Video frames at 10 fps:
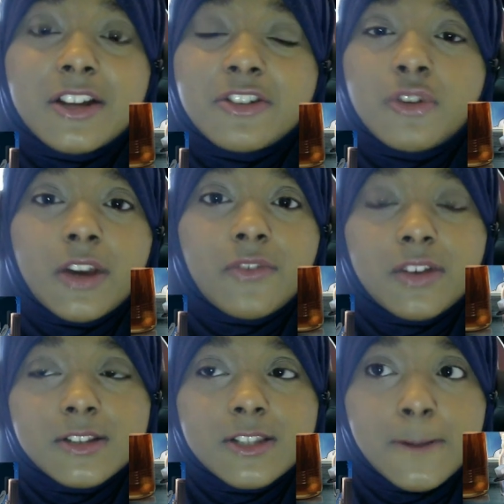I don't know if
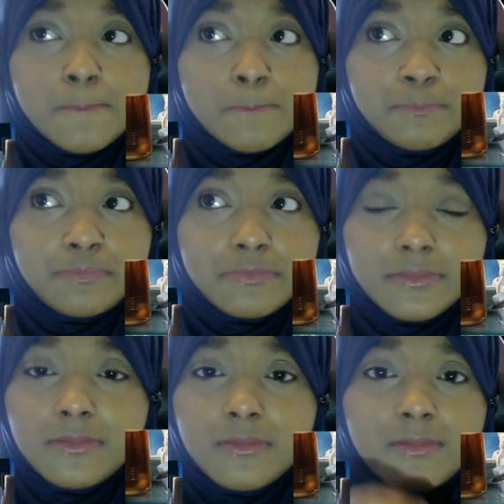it's
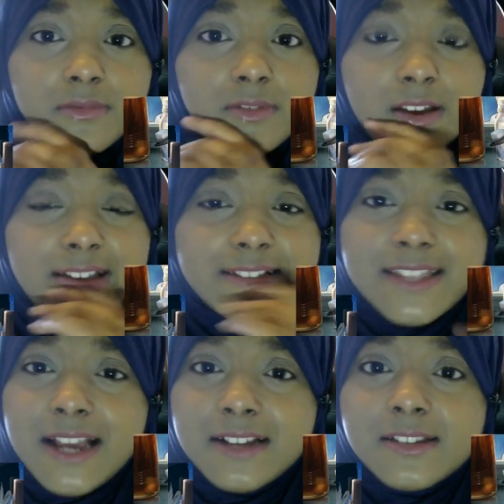the
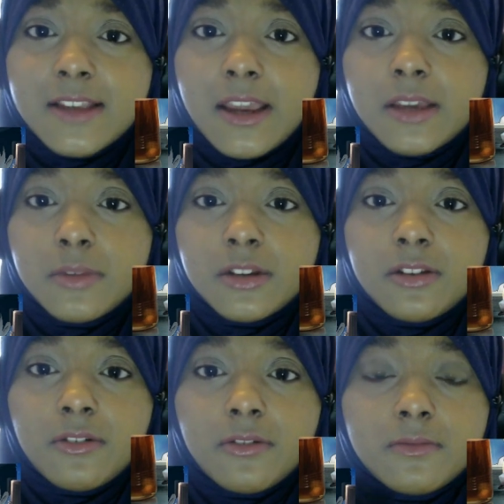exact same in
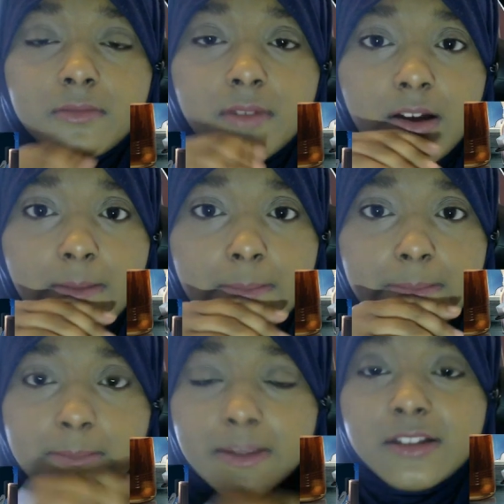
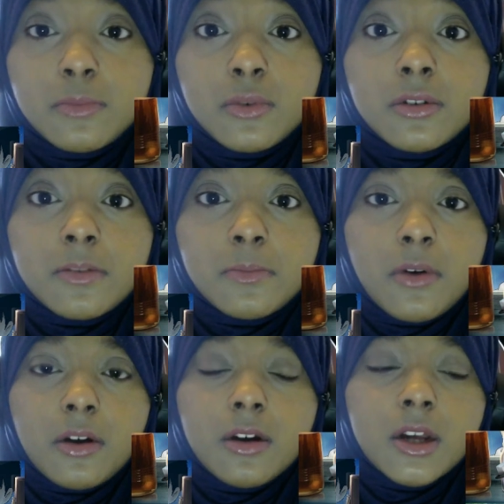the book,
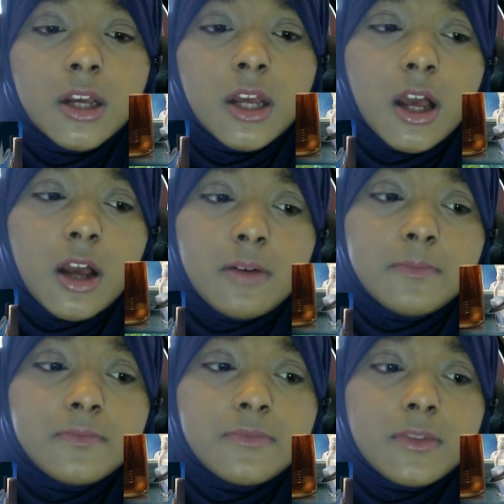but
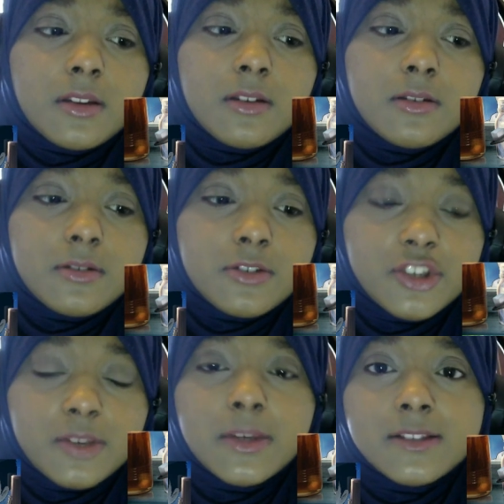
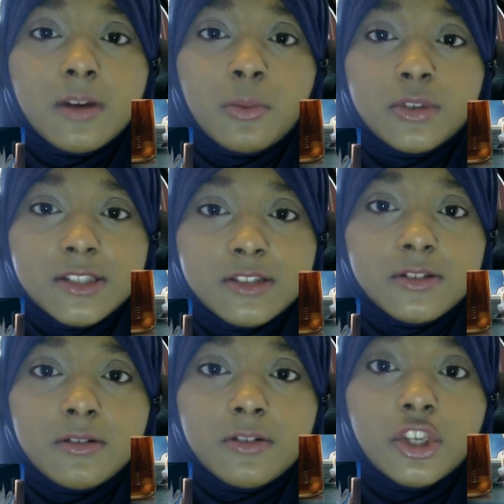she meets up with
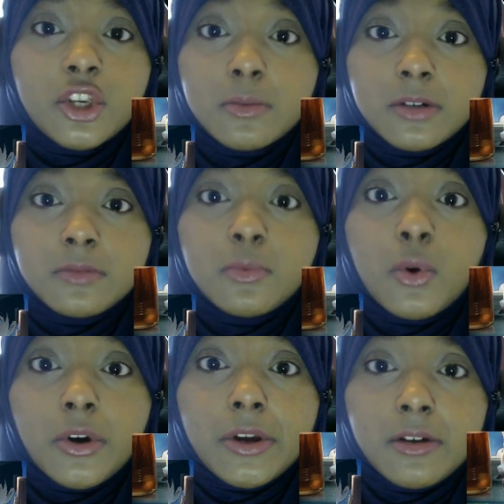this human
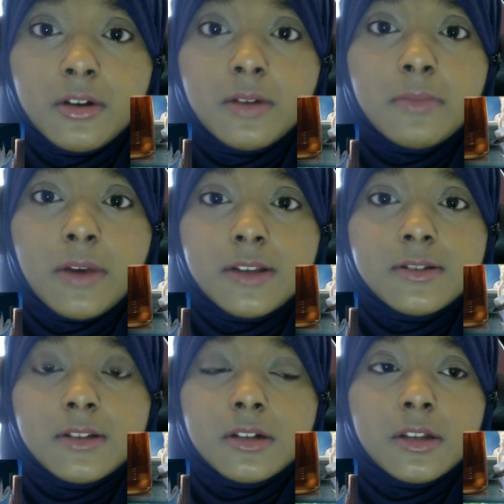boy,
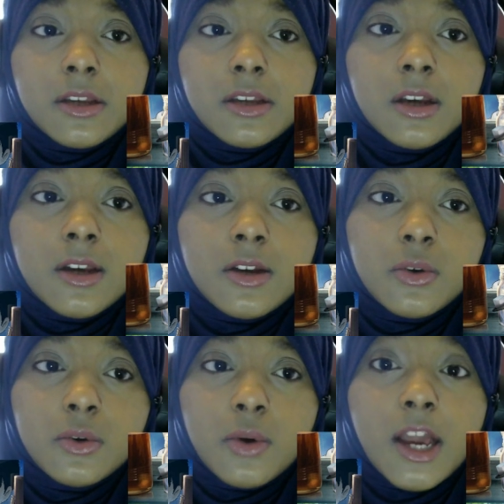basically,
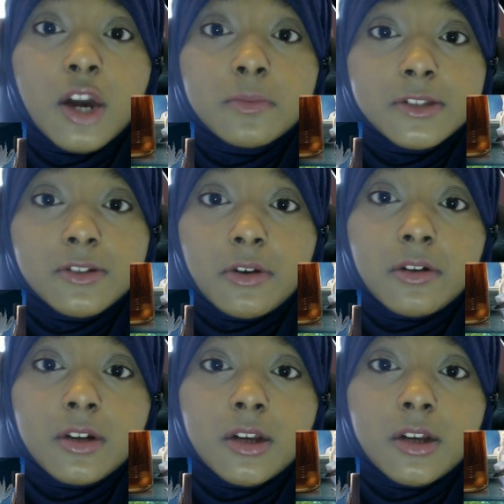who helps her